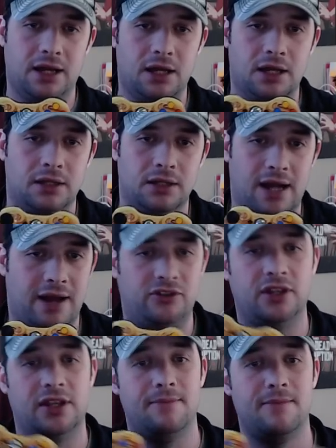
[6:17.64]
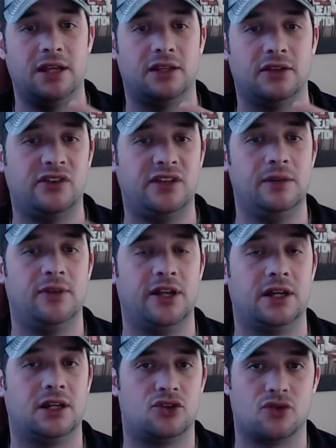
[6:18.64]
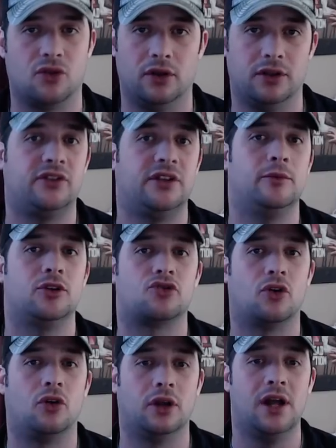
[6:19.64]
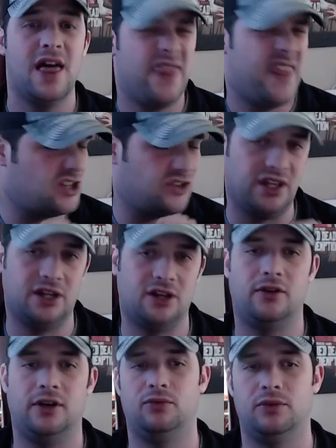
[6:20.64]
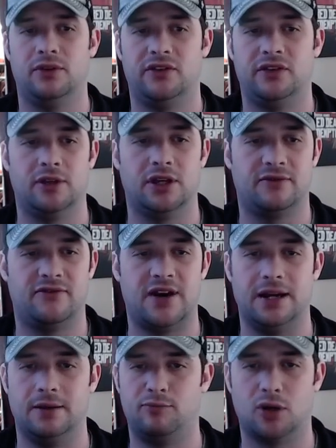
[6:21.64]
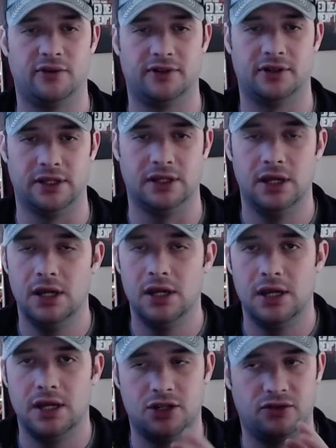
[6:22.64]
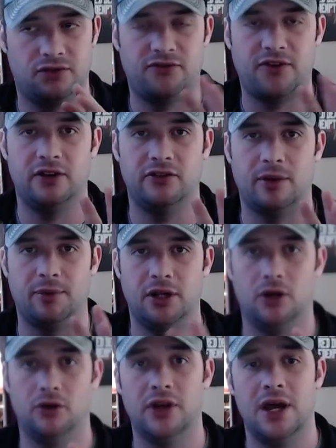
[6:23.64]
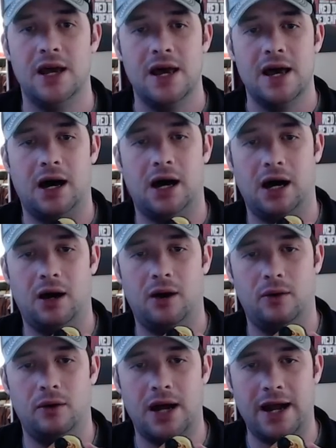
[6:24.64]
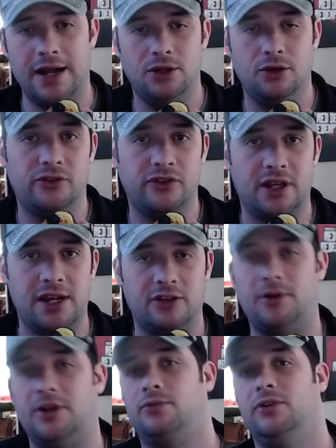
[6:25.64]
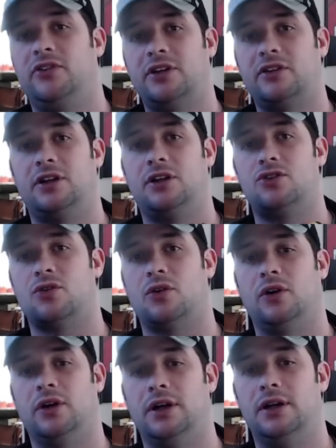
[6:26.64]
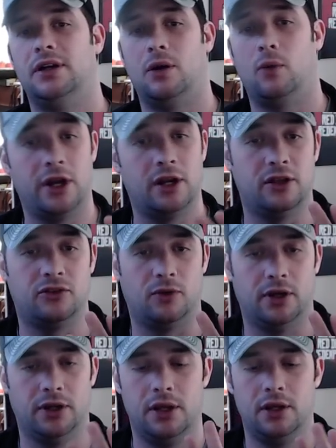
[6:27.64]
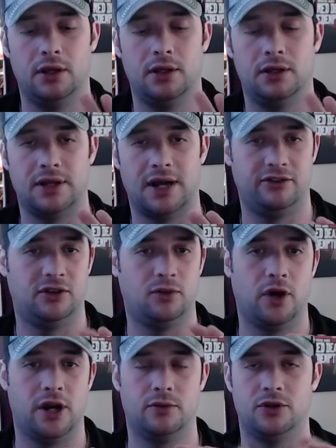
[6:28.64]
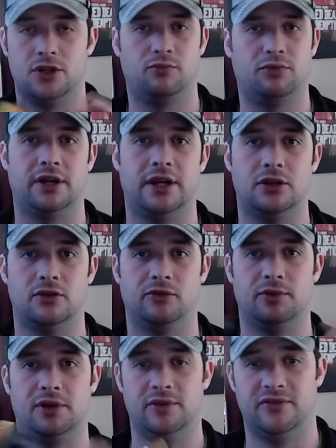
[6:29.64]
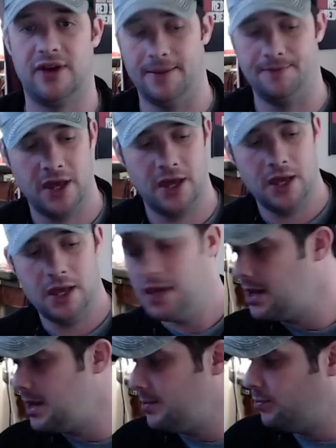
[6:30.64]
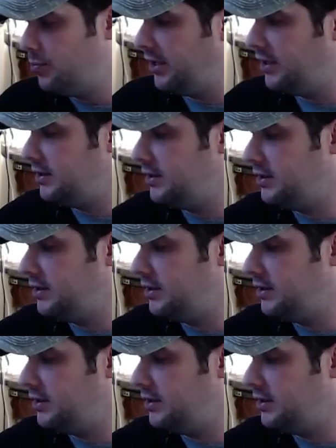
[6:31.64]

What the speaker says: obviously they make the Steam Link controller, the Steam controller, that just integrates with the Steam Link fine, perfectly. It just fires up and goes. I use an Xbox 360 controller, a wireless one. Obviously wired would just plug in USB, would be fine. But the